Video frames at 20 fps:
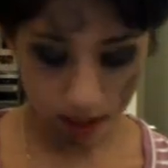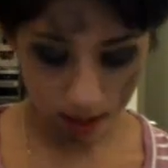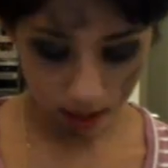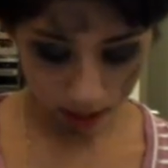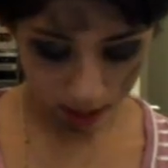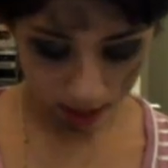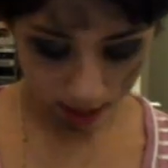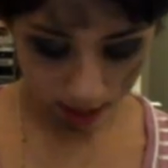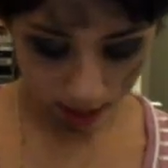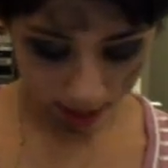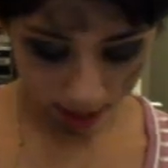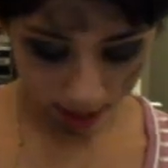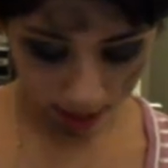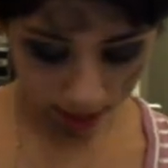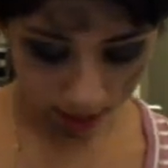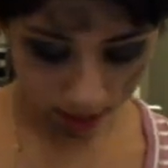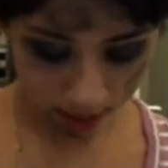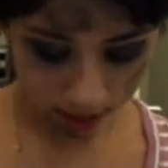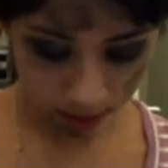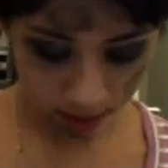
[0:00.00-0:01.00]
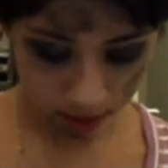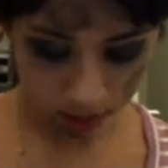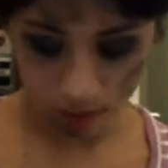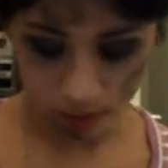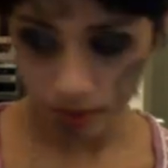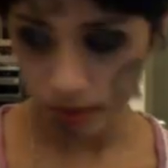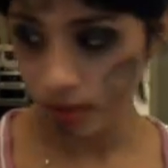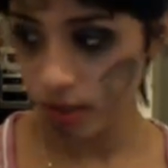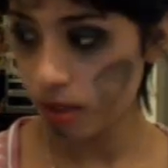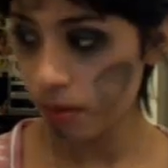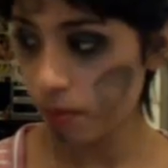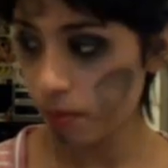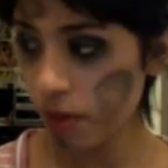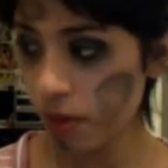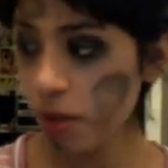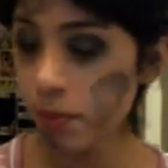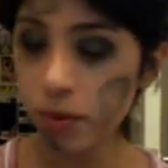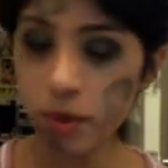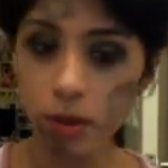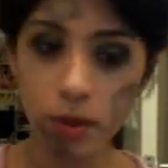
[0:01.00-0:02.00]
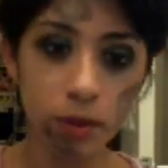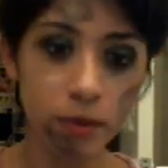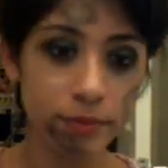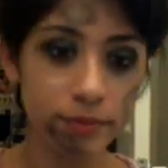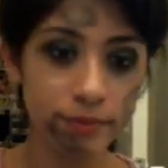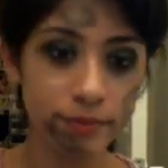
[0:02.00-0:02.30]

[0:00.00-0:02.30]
I had used the purple,